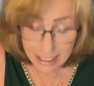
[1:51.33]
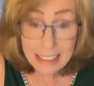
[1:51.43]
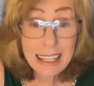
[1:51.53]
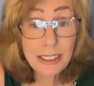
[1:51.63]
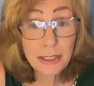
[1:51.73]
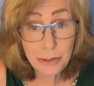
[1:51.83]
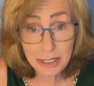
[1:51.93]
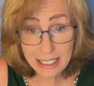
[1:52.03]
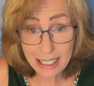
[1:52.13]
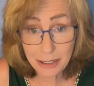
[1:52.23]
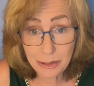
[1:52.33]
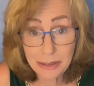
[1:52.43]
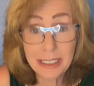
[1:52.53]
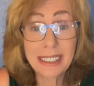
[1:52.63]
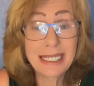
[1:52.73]
Takes 2 to tango,
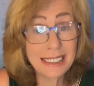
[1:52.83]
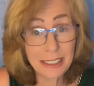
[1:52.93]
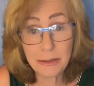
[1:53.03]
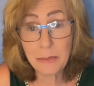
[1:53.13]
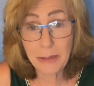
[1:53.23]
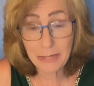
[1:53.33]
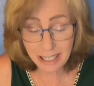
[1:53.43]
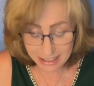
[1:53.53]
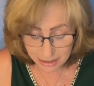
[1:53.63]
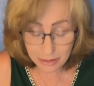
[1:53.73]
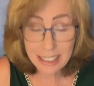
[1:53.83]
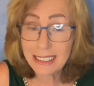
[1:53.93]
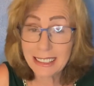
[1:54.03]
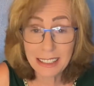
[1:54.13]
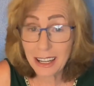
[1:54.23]
okay? Just remember that. So this
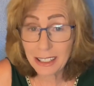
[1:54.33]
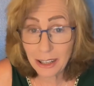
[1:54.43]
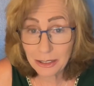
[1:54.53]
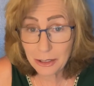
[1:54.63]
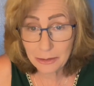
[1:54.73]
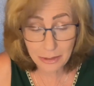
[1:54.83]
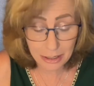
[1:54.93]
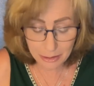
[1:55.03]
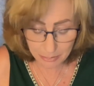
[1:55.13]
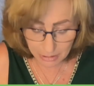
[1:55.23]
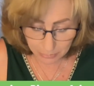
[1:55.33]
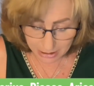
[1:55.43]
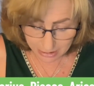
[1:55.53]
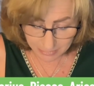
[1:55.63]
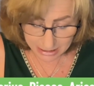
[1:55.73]
is not all your fault, no matter what
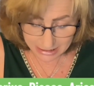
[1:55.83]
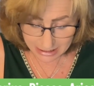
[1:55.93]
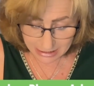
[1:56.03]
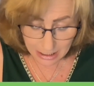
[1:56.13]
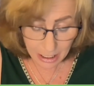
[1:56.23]
anybody says.